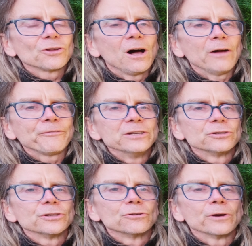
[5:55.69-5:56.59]
offense
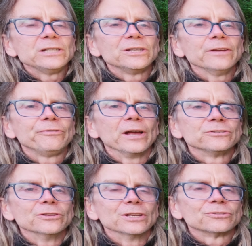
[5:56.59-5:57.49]
is a great
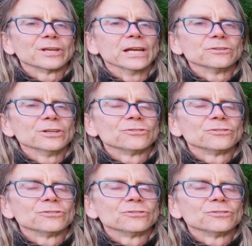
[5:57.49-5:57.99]
defense in this case.